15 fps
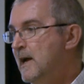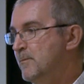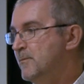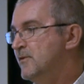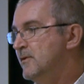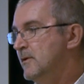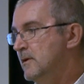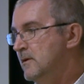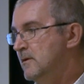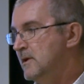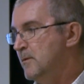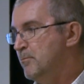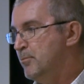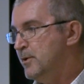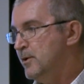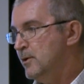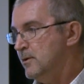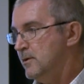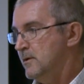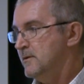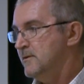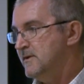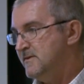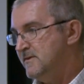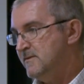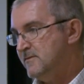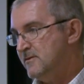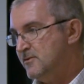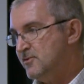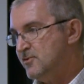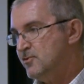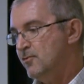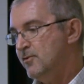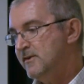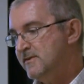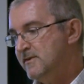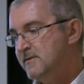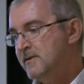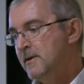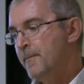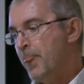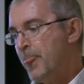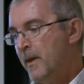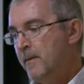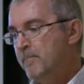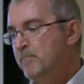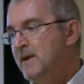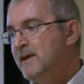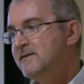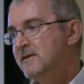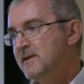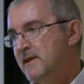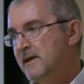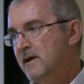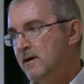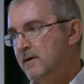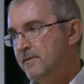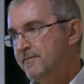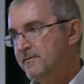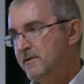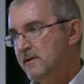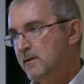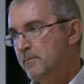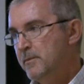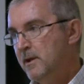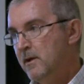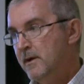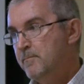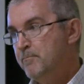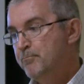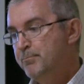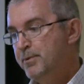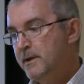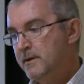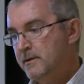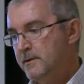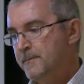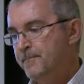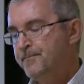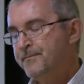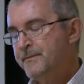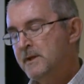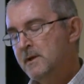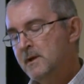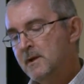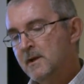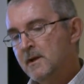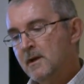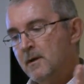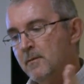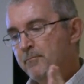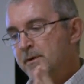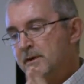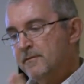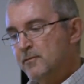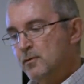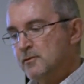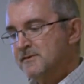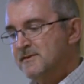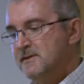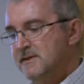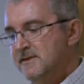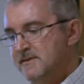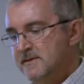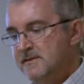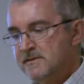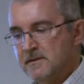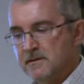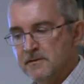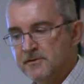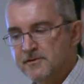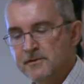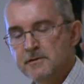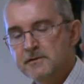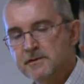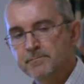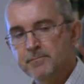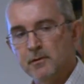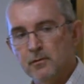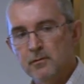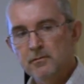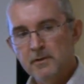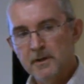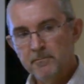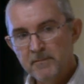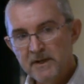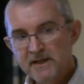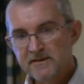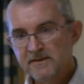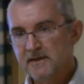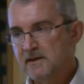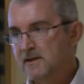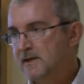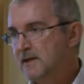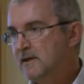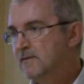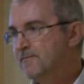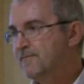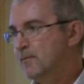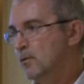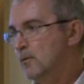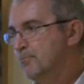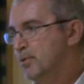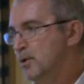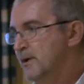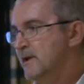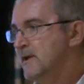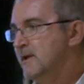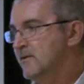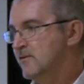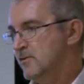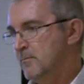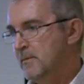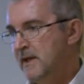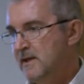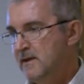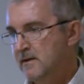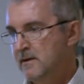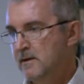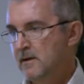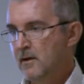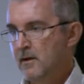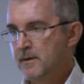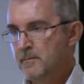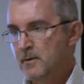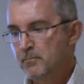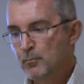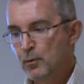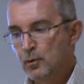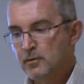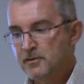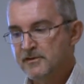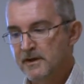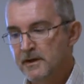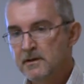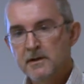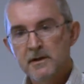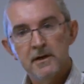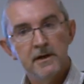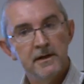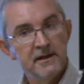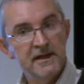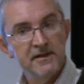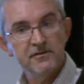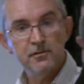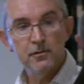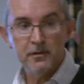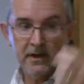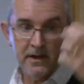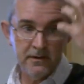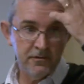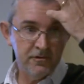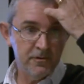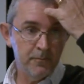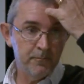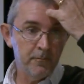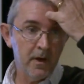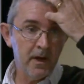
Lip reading: absolutely pure. This is immediately after the lime burn. But of course this isn't suitable immediately for putting into making a lime mortar unless you're going to